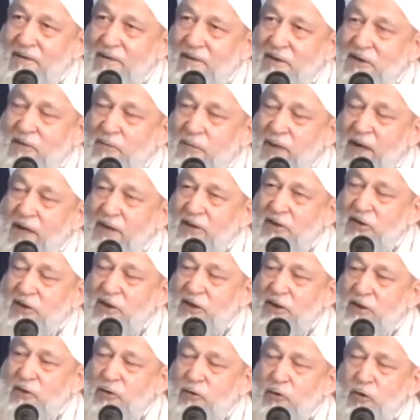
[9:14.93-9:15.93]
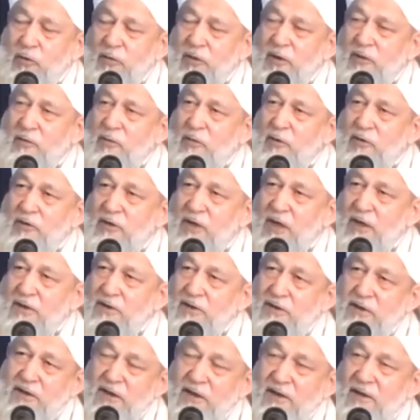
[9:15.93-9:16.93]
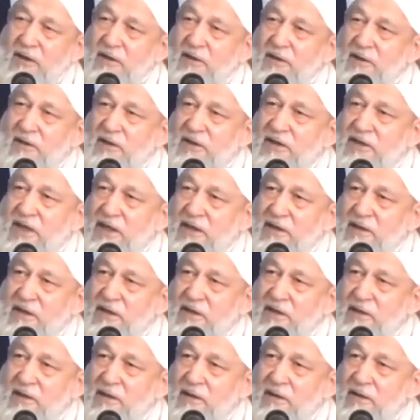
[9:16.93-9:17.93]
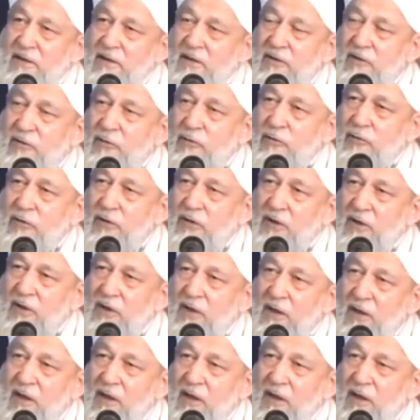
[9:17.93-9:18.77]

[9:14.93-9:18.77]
despite seeing so many mujizat, still rejected the truth